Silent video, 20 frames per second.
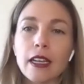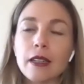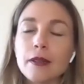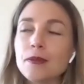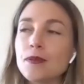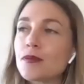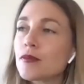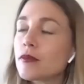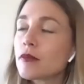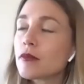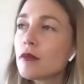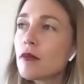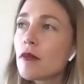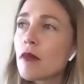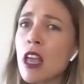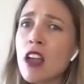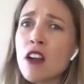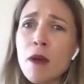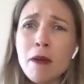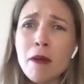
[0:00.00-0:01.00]
And
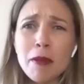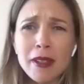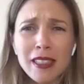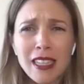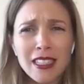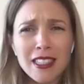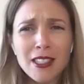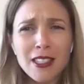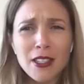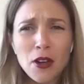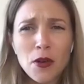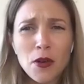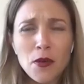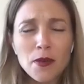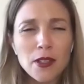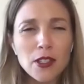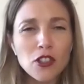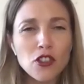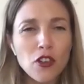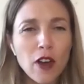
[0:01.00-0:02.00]
I remember being like,
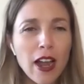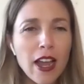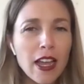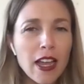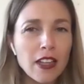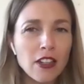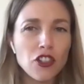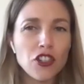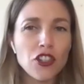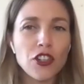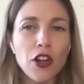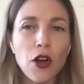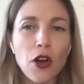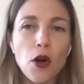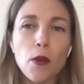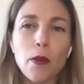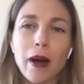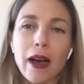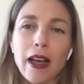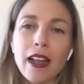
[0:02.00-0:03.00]
so strange, you
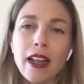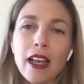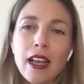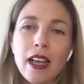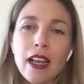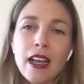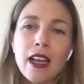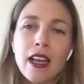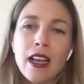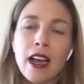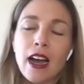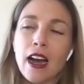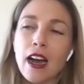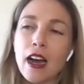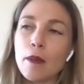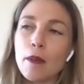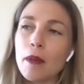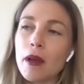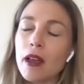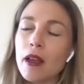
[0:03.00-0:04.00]
know, but,
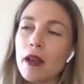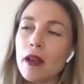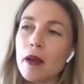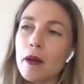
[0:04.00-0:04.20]
um,